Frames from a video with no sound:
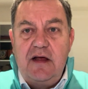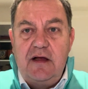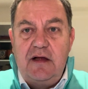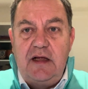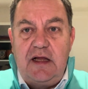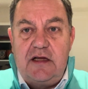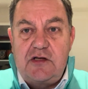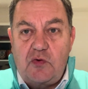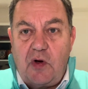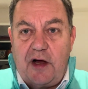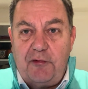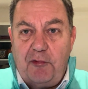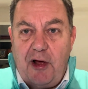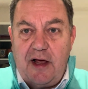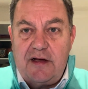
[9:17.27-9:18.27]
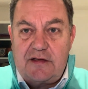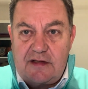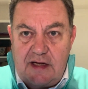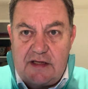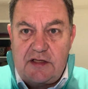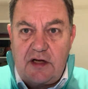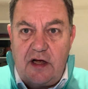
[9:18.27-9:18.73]
He's quite right.
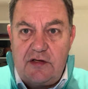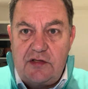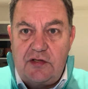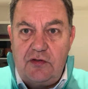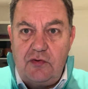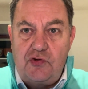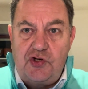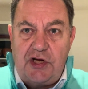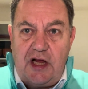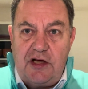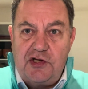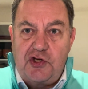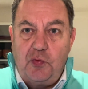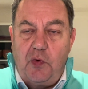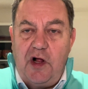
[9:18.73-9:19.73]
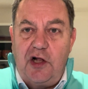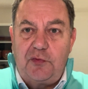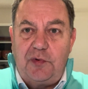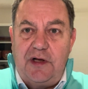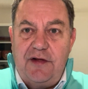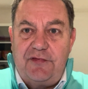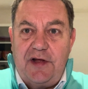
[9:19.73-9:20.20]
It's going to change the world
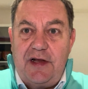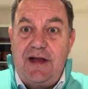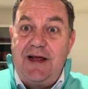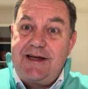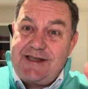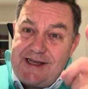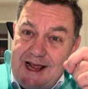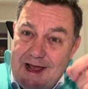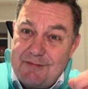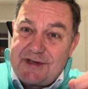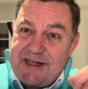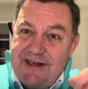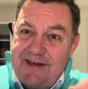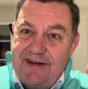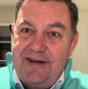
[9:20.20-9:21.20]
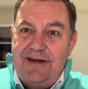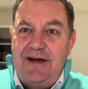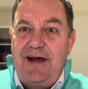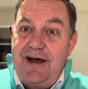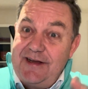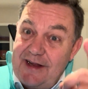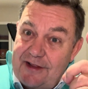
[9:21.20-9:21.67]
we live in, except
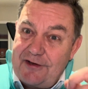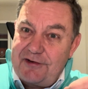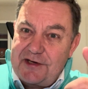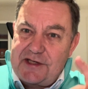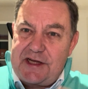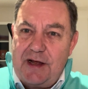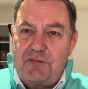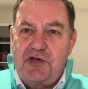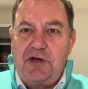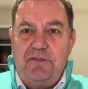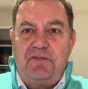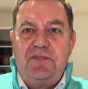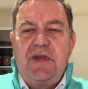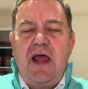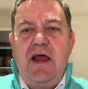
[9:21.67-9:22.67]
another exception.